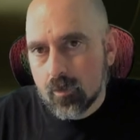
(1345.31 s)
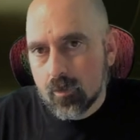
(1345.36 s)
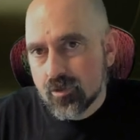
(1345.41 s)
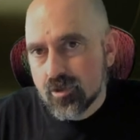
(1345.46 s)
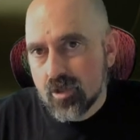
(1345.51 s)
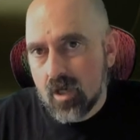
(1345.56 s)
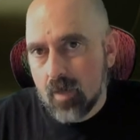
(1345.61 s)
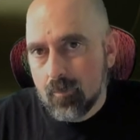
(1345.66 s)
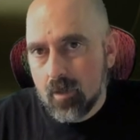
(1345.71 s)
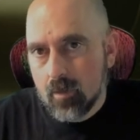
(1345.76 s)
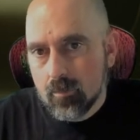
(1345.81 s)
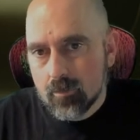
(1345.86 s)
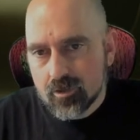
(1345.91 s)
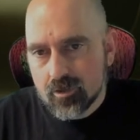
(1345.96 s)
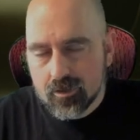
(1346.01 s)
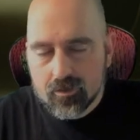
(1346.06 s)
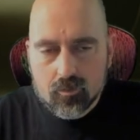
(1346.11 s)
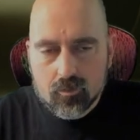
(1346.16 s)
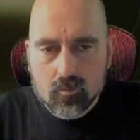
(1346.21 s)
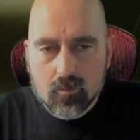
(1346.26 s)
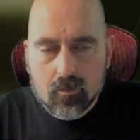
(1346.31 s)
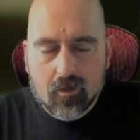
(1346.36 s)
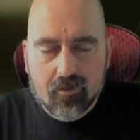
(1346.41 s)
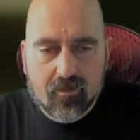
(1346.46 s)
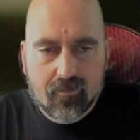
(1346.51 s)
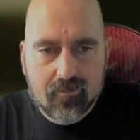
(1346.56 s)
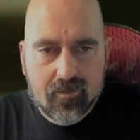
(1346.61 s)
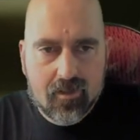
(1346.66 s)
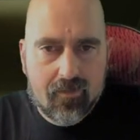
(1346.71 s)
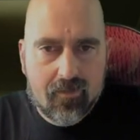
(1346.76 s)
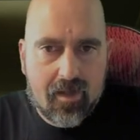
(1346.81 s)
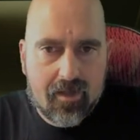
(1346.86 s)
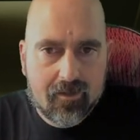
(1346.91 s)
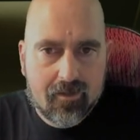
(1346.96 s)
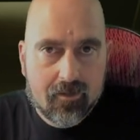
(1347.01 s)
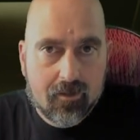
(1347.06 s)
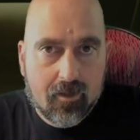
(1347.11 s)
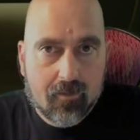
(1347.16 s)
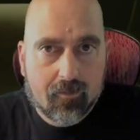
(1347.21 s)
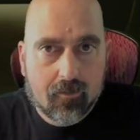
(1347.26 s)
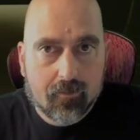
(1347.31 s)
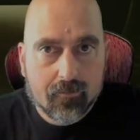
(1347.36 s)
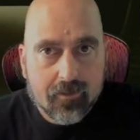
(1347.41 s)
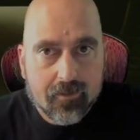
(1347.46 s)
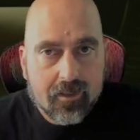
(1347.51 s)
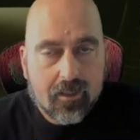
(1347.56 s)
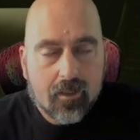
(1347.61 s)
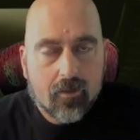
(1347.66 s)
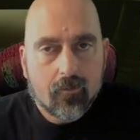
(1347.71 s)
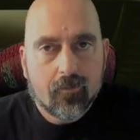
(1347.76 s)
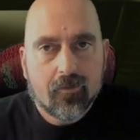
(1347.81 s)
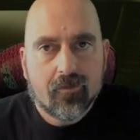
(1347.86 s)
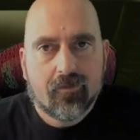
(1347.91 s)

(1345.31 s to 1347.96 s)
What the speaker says: Workshop publishing tool because I've done that in a different video.